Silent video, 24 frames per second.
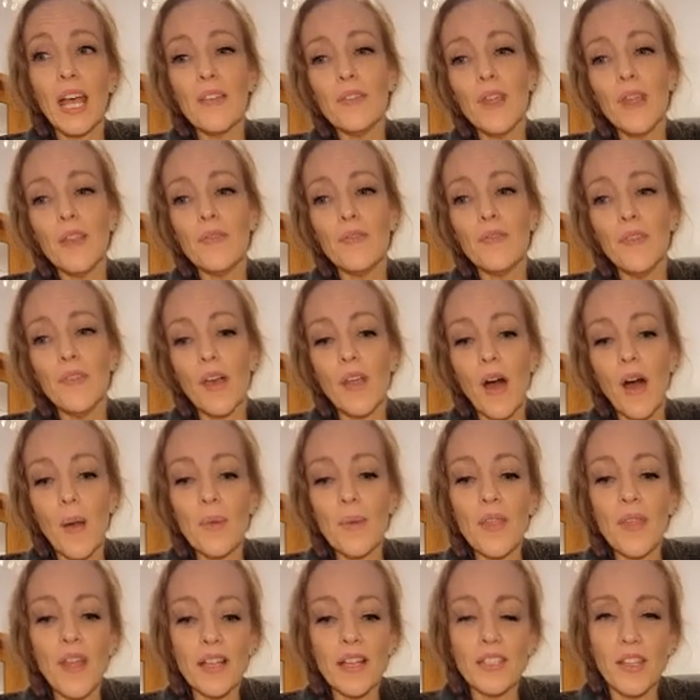And I
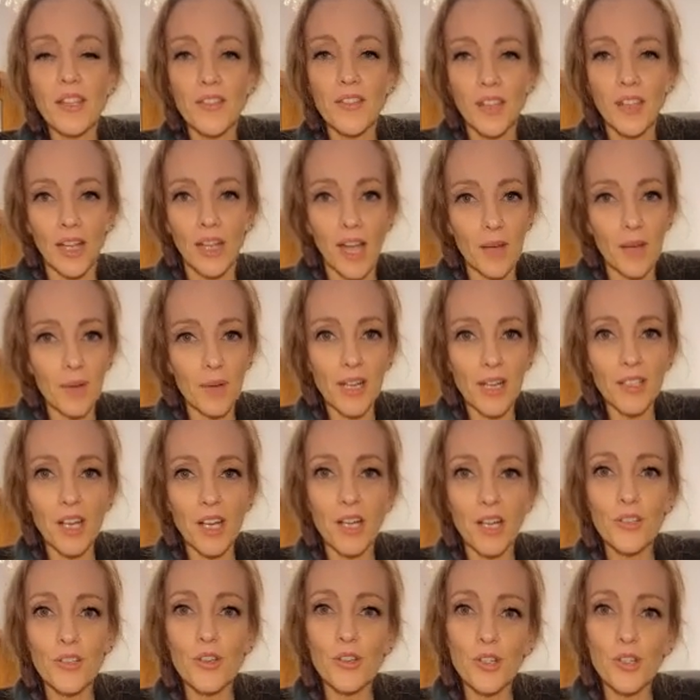mean, that's the thing. I'm not a
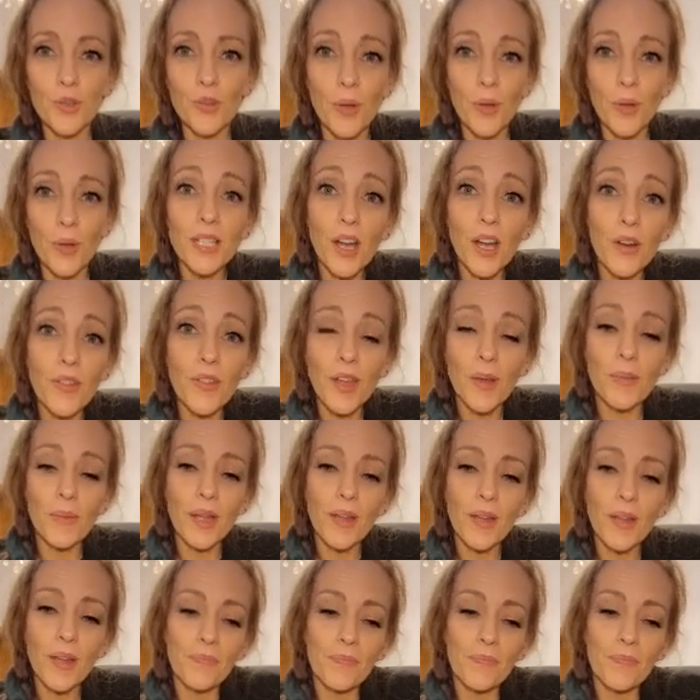doctor, so I tell them